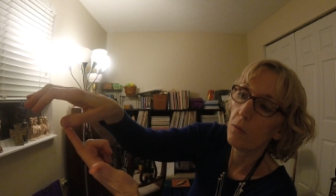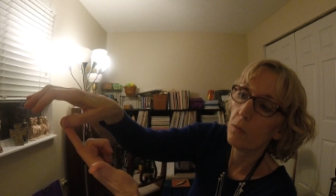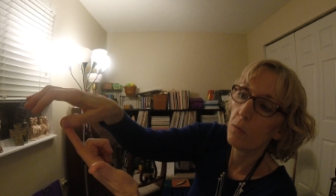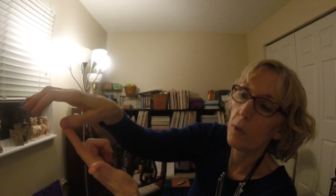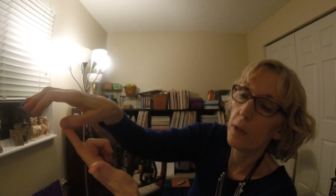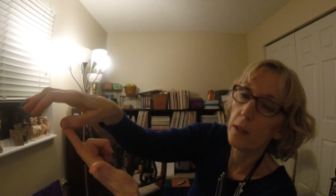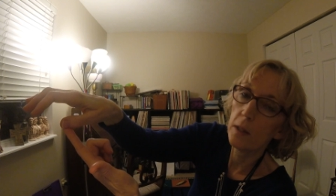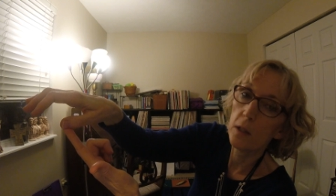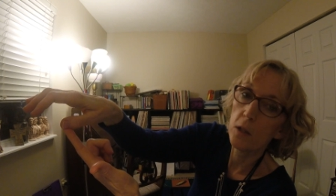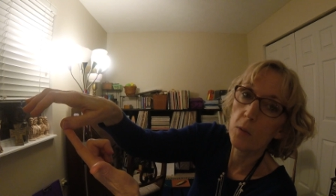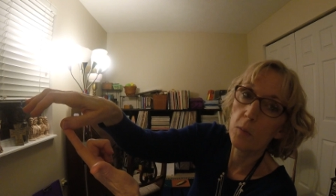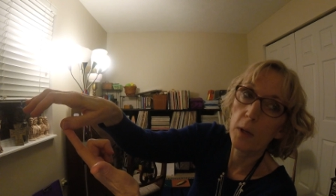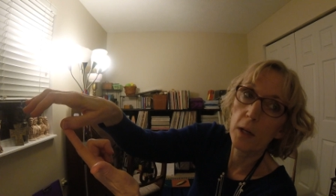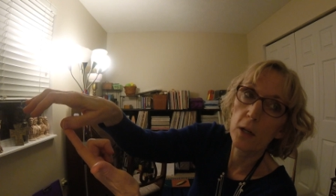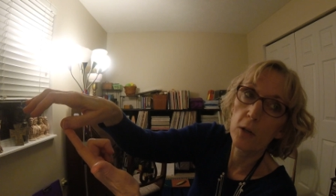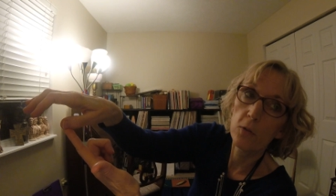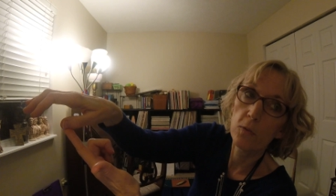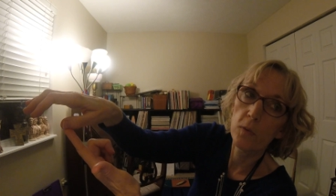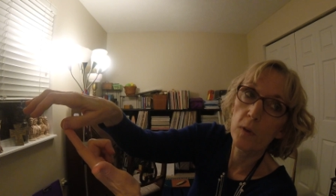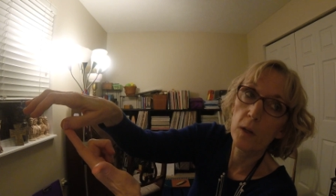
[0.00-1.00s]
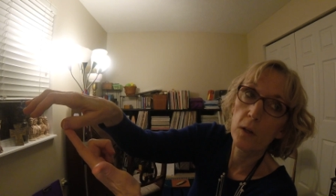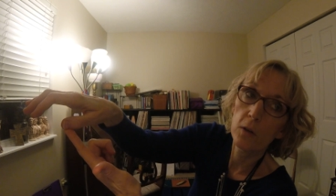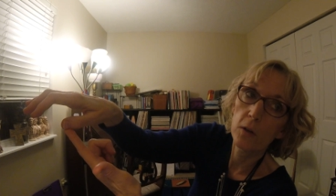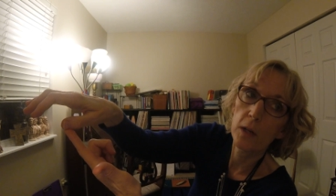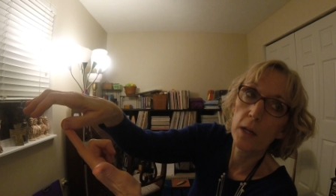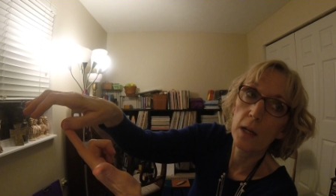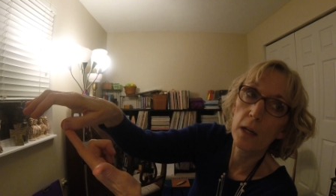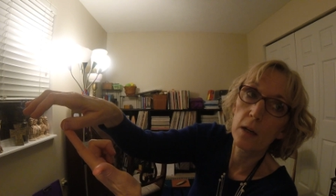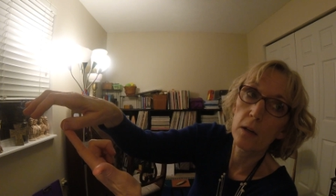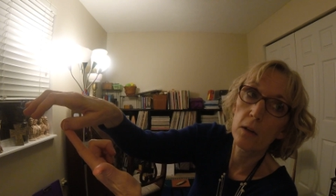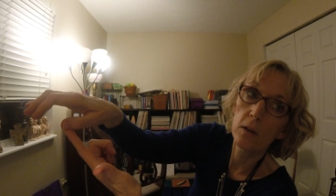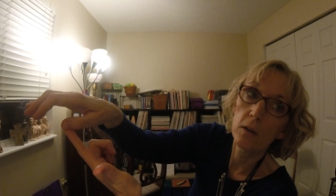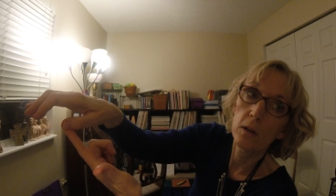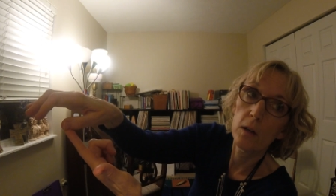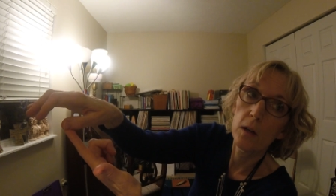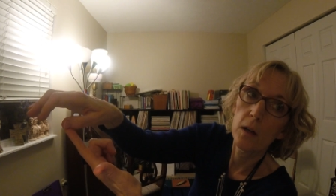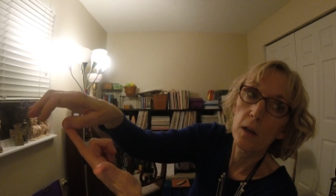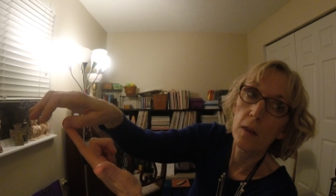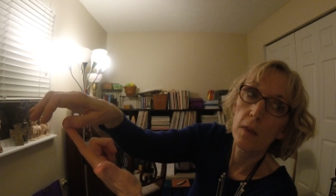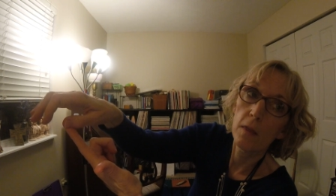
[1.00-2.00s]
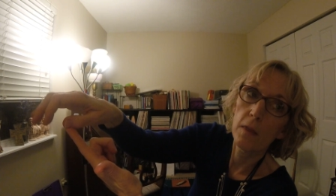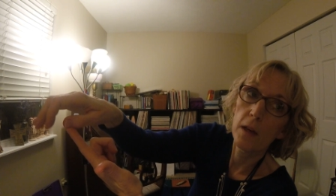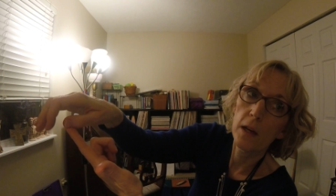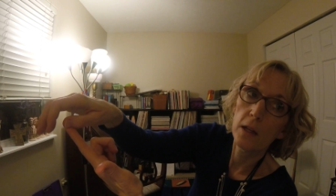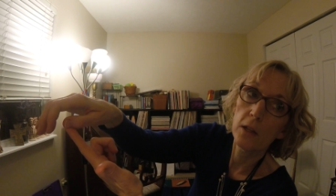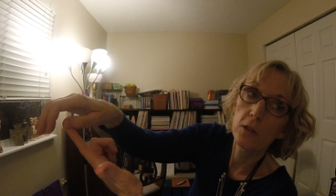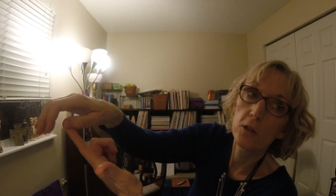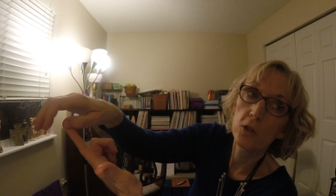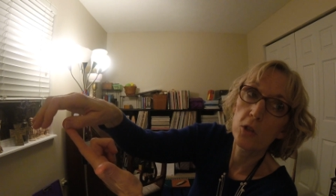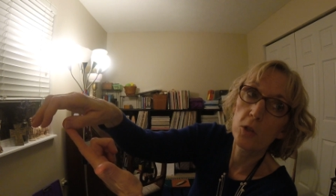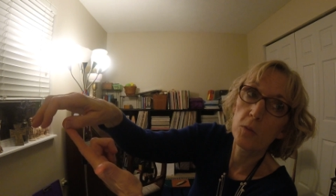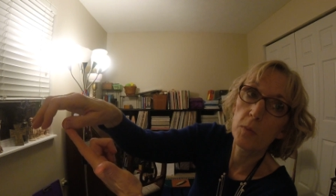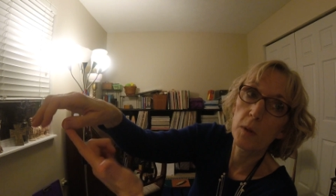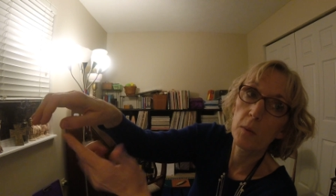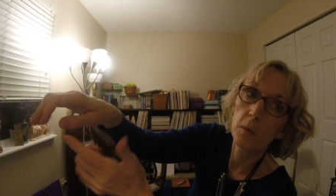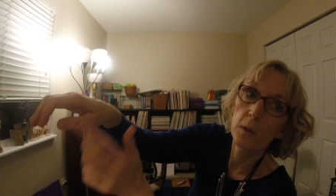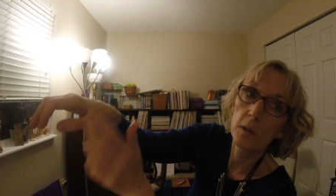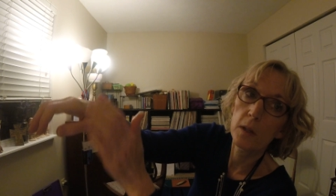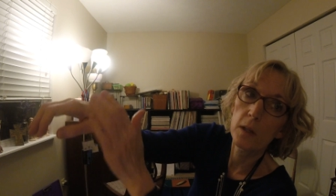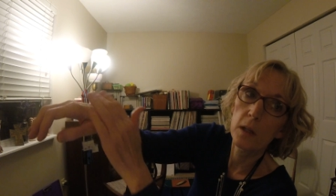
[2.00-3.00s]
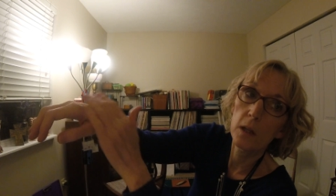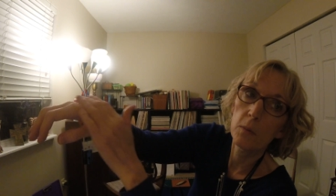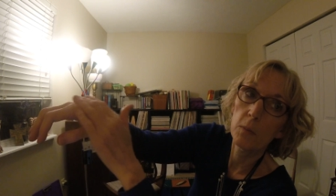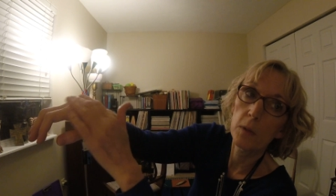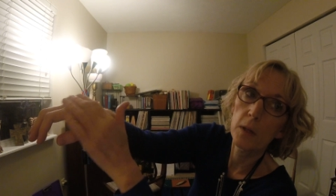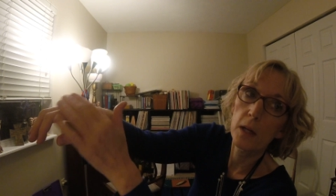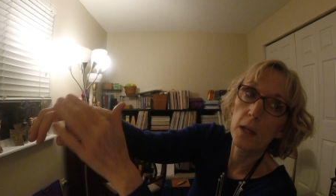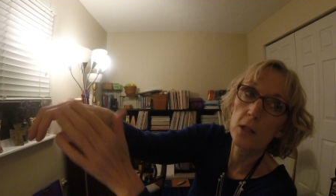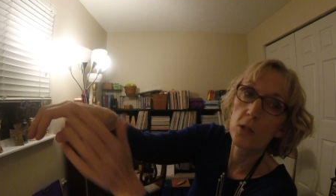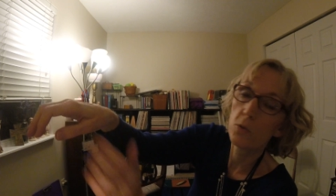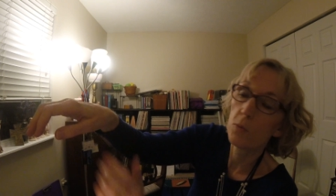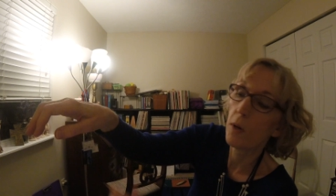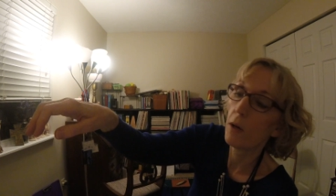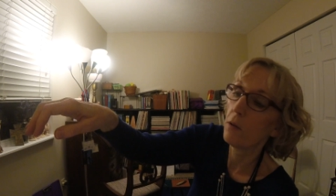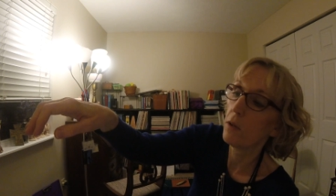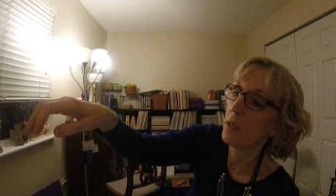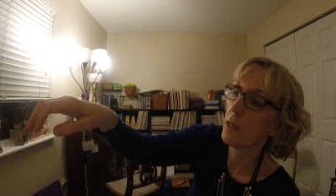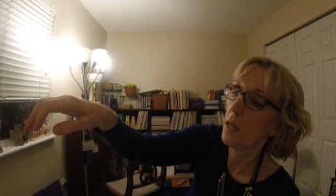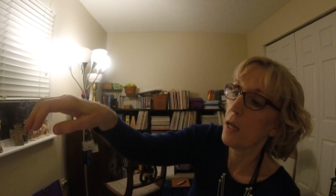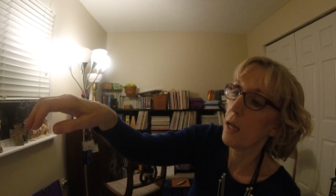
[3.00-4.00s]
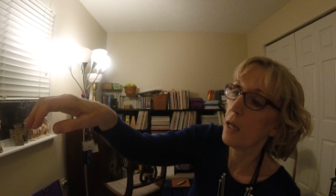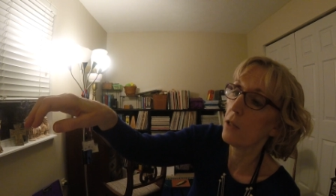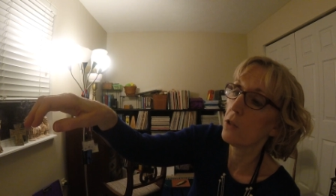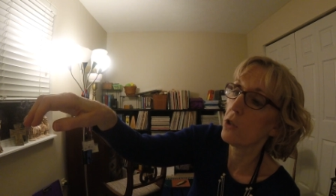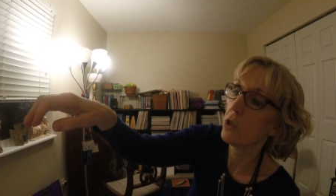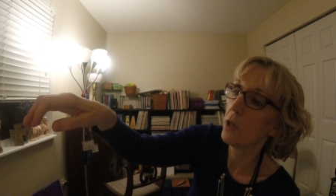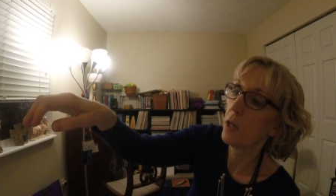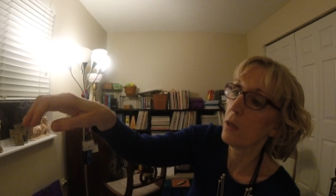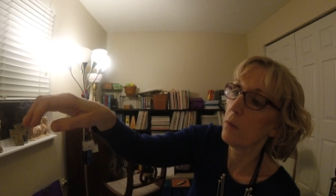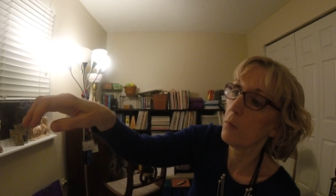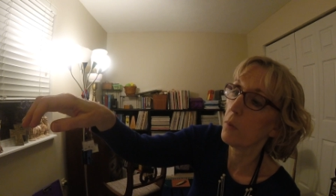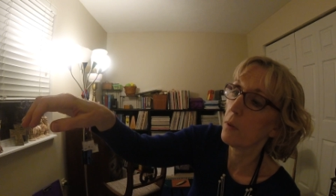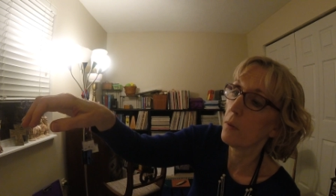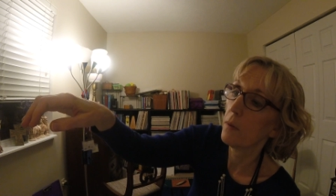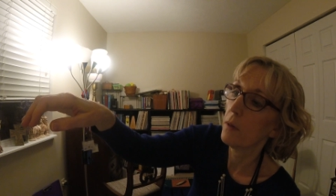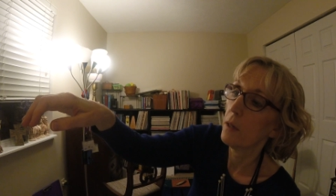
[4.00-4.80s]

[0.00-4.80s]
right there by your fingernail, then you should be able to keep a nice rounded hand shape